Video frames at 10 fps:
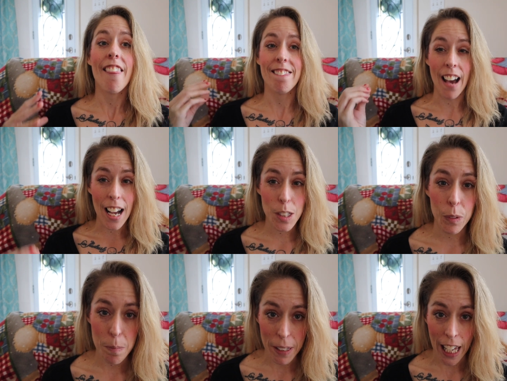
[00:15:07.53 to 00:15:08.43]
That's
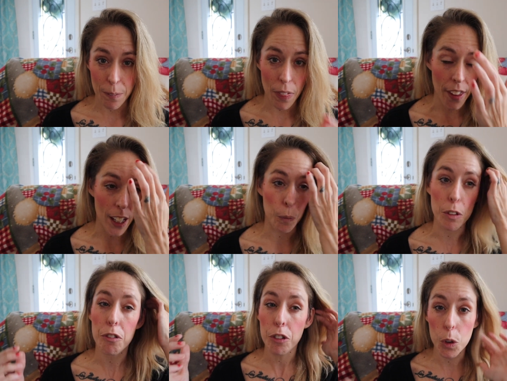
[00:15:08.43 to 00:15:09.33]
when it became a thing,
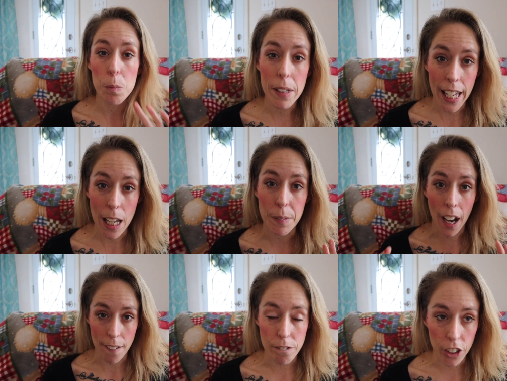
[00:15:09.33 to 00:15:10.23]
when food became
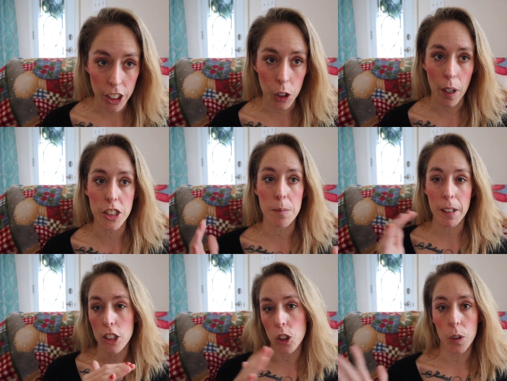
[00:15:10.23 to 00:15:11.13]
comfort. You know, I just
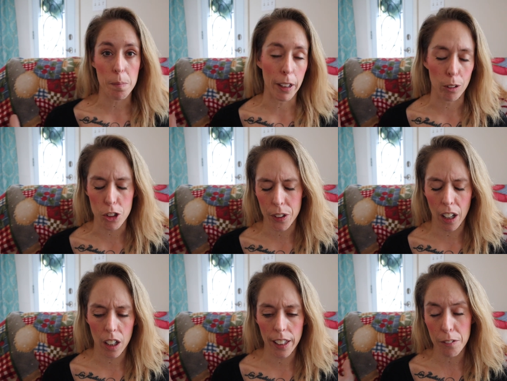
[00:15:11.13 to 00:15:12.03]
made a joke in my grocery
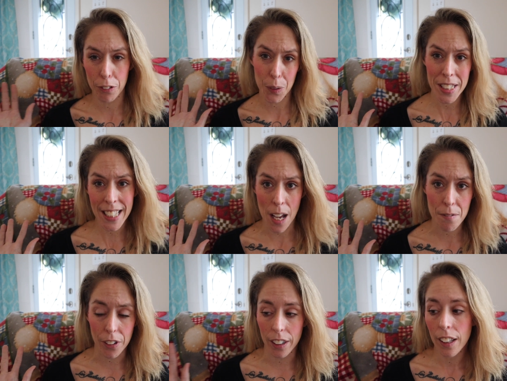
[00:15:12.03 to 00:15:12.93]
haul, like, food is
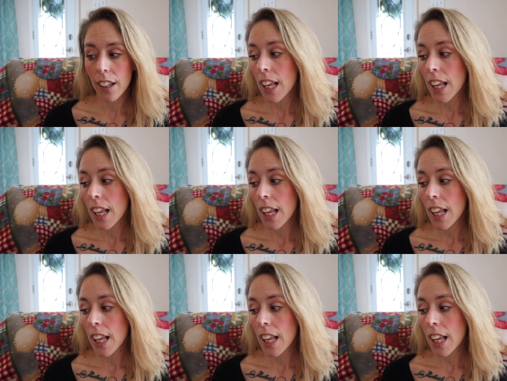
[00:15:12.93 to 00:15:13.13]
comfort.